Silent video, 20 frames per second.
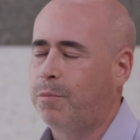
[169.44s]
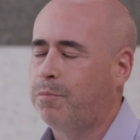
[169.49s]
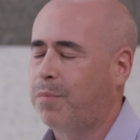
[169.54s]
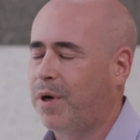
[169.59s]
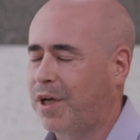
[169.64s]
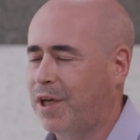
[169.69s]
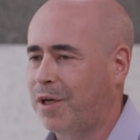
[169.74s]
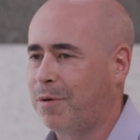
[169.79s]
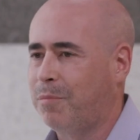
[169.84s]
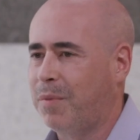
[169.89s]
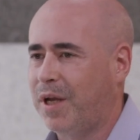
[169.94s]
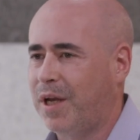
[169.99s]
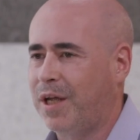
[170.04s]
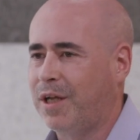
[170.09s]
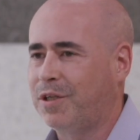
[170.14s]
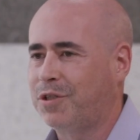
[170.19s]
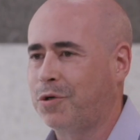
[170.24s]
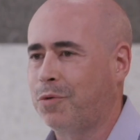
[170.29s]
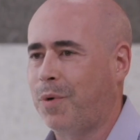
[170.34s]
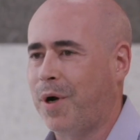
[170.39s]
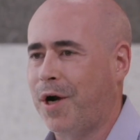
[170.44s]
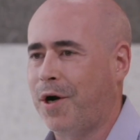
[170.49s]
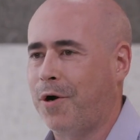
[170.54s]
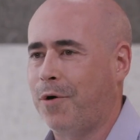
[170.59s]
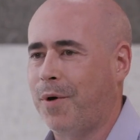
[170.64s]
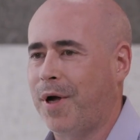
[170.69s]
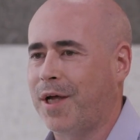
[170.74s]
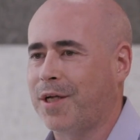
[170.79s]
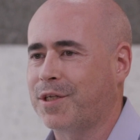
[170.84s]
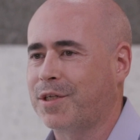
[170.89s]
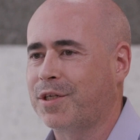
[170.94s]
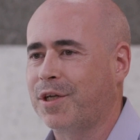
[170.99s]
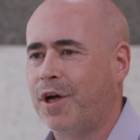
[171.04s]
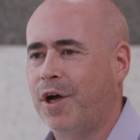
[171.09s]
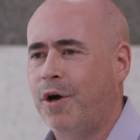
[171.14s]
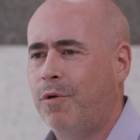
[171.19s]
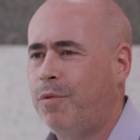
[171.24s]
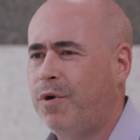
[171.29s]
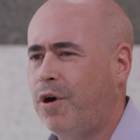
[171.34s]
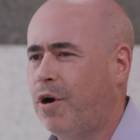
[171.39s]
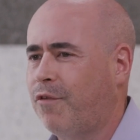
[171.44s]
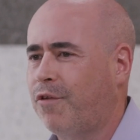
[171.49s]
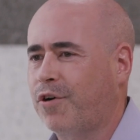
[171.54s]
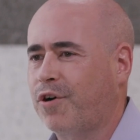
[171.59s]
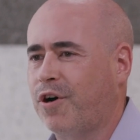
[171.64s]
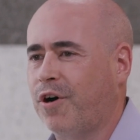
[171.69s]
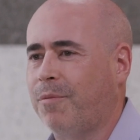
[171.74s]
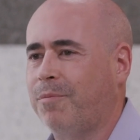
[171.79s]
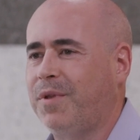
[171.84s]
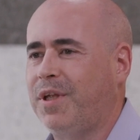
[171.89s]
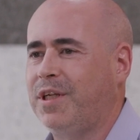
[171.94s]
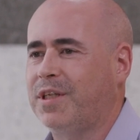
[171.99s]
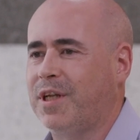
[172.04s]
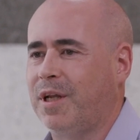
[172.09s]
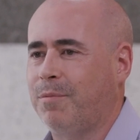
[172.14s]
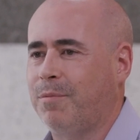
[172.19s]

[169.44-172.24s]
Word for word: By committing to Wear O S, we overcome these